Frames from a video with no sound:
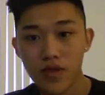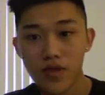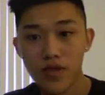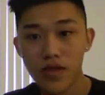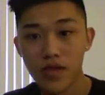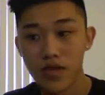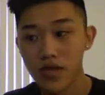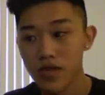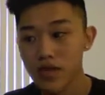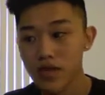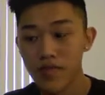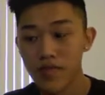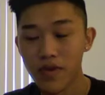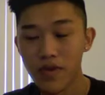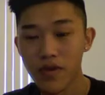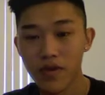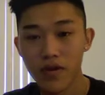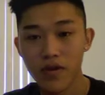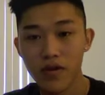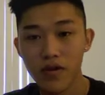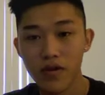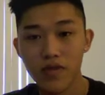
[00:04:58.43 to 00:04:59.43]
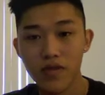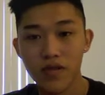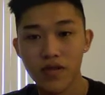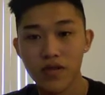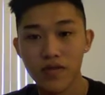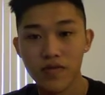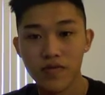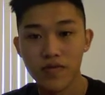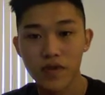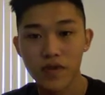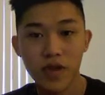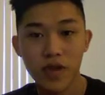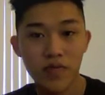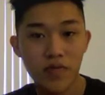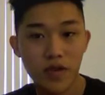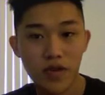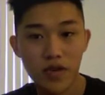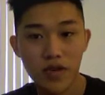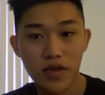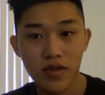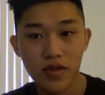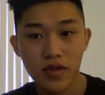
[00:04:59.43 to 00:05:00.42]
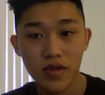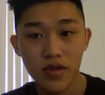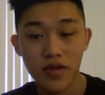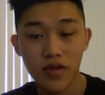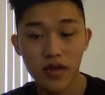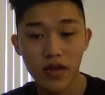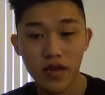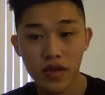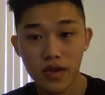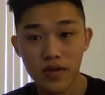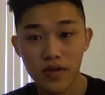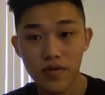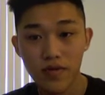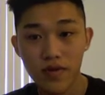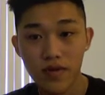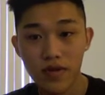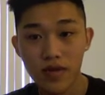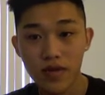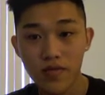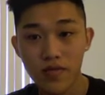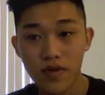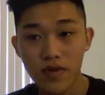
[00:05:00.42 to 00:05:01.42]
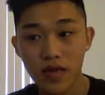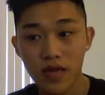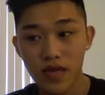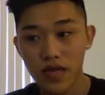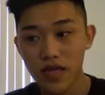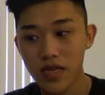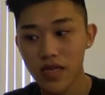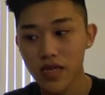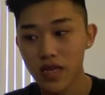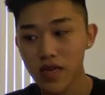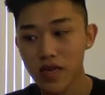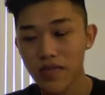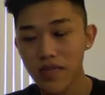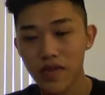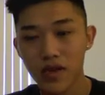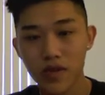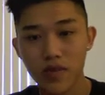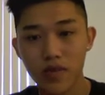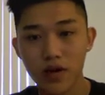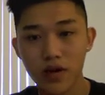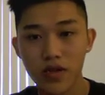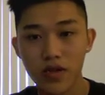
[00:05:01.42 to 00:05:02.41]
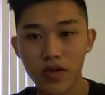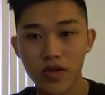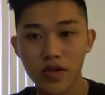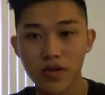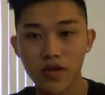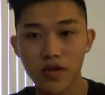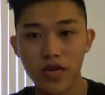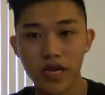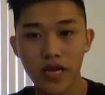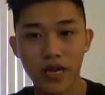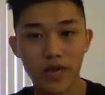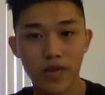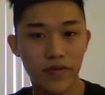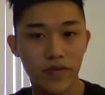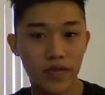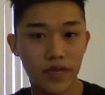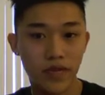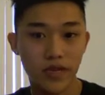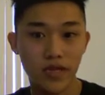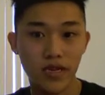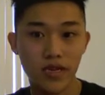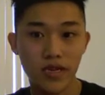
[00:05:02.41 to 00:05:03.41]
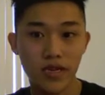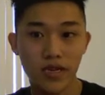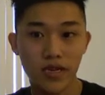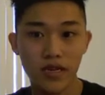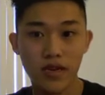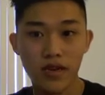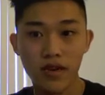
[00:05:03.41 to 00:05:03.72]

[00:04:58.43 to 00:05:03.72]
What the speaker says: just an amazing card, leaves them top decking the card that they don't want to be, like let's say a big monster like Abyss Lead,